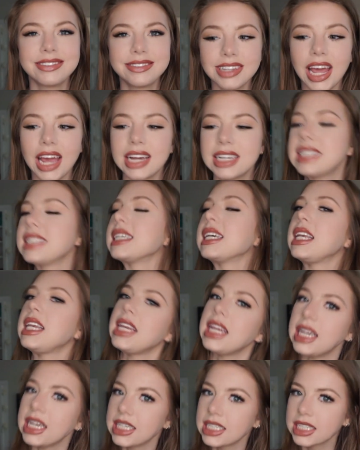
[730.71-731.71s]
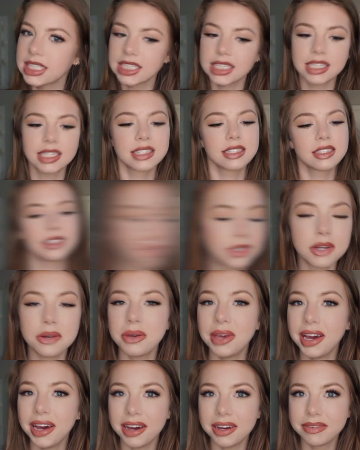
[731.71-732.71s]
nice and neat. So
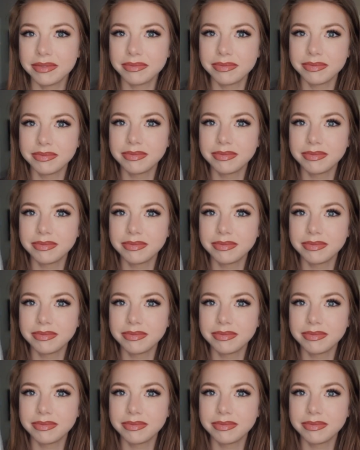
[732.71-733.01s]
yeah,